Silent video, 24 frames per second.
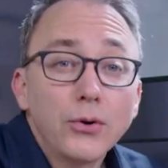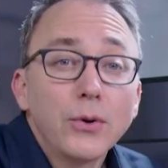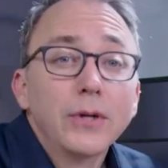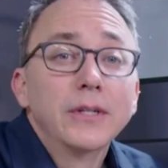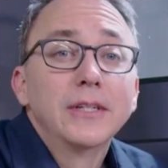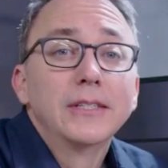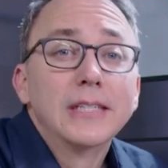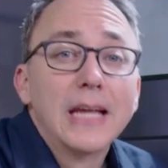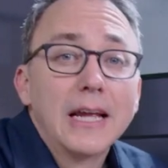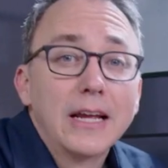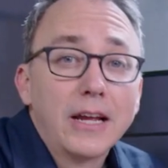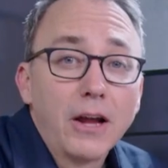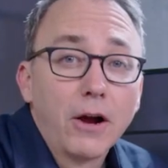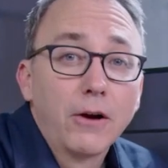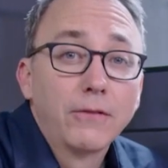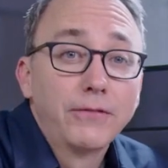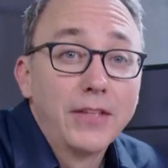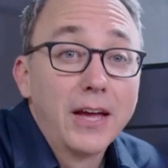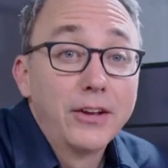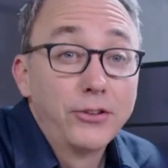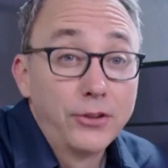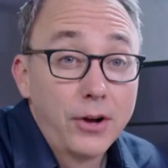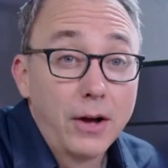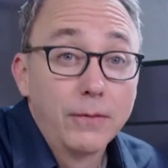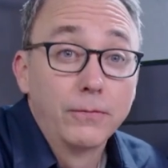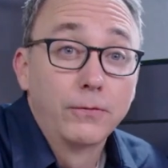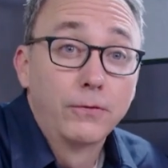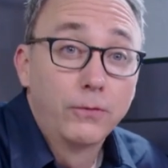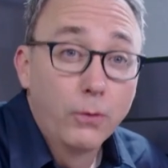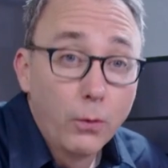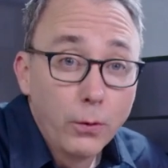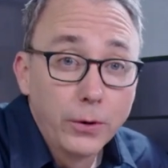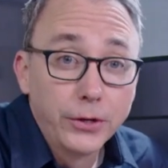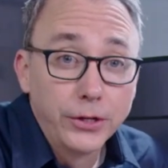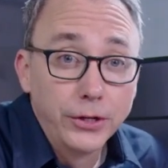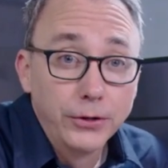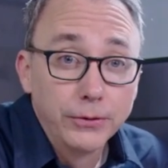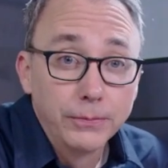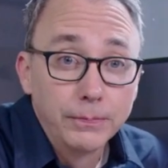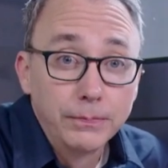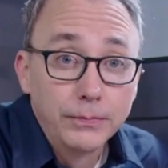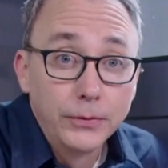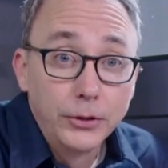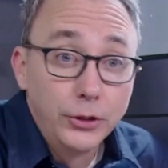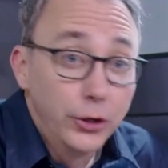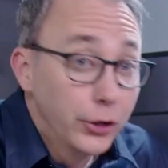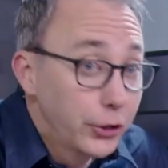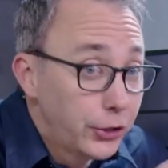going to take care of that job for you.
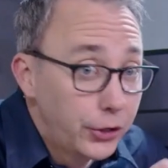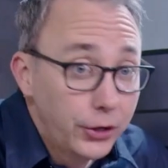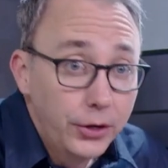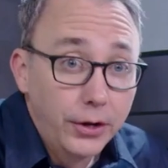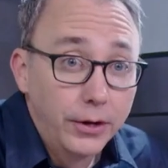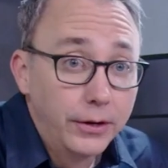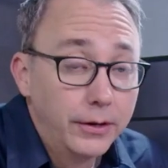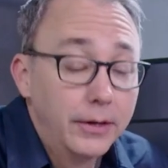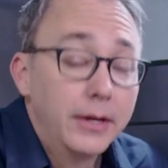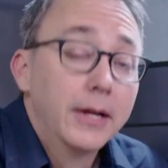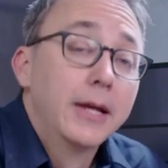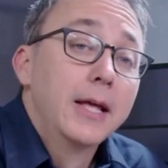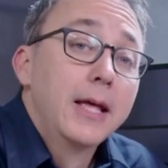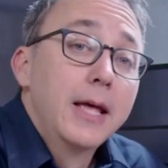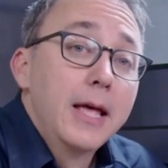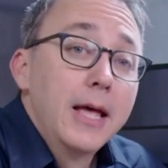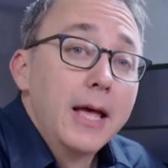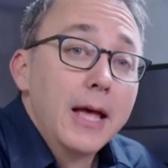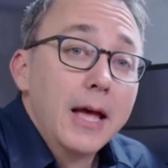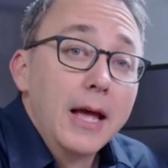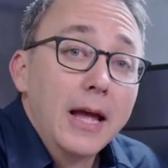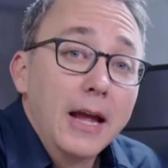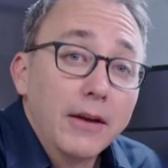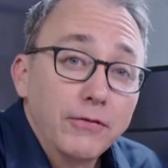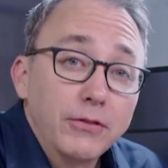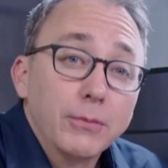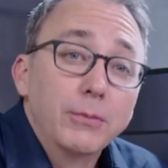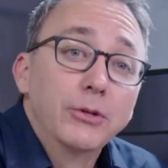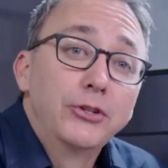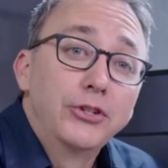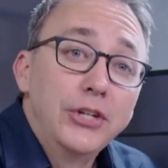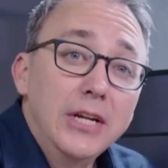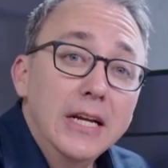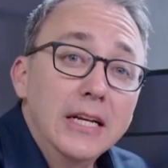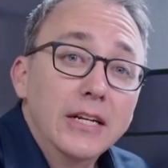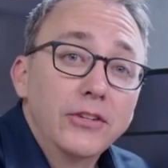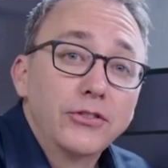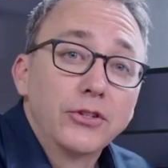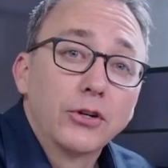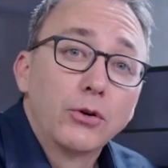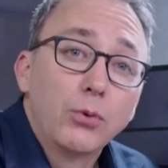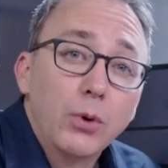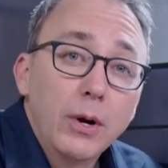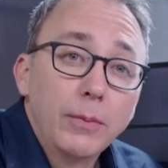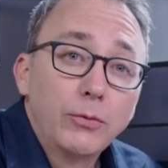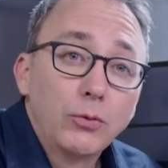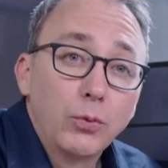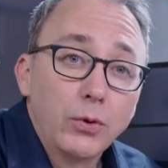You're good. If your machine
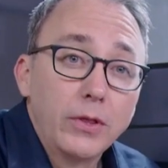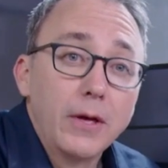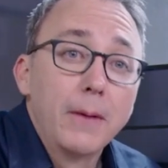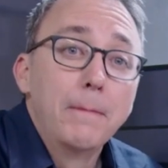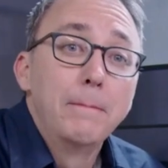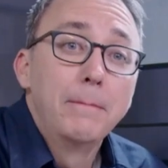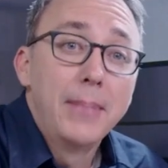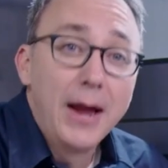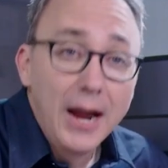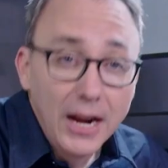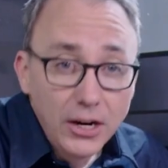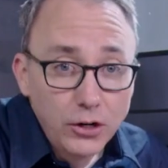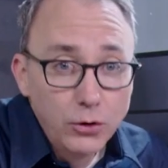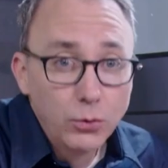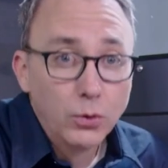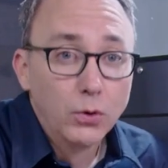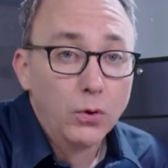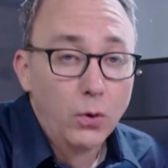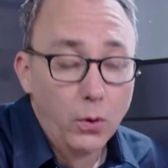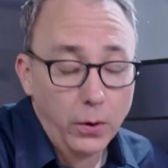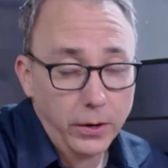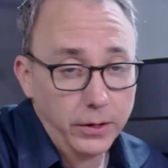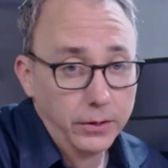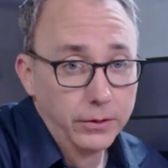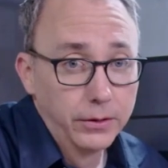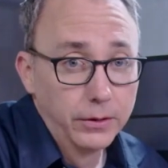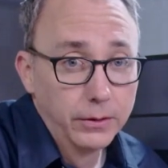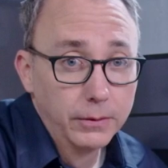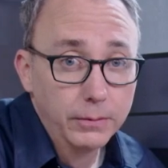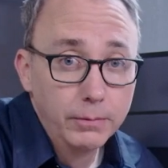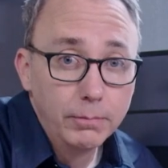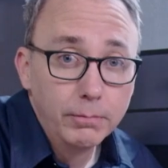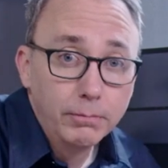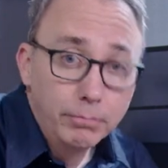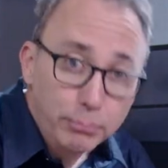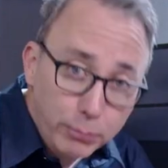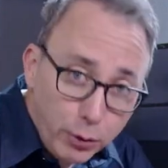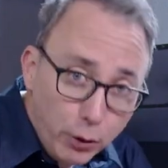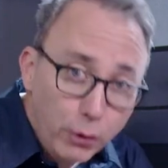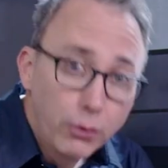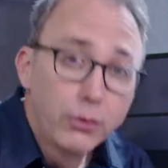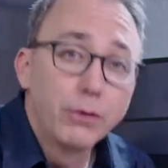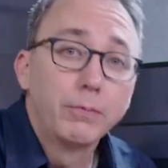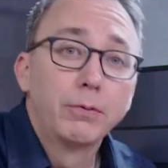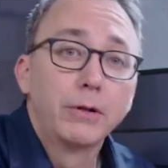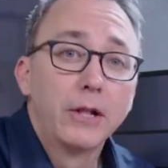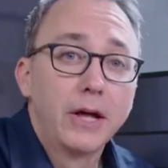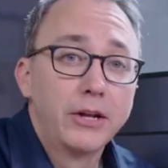is equipped with a manual oiler, pull
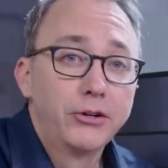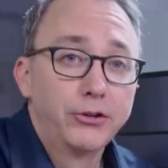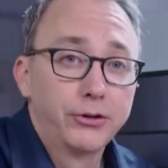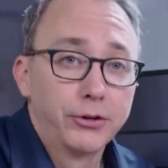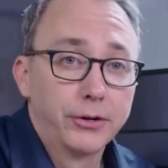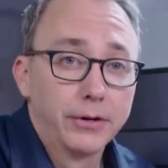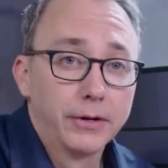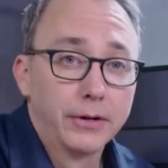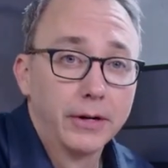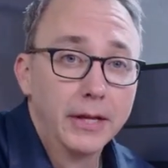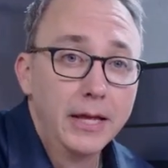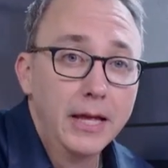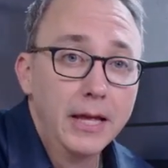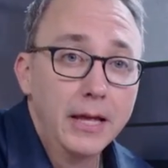the plunger.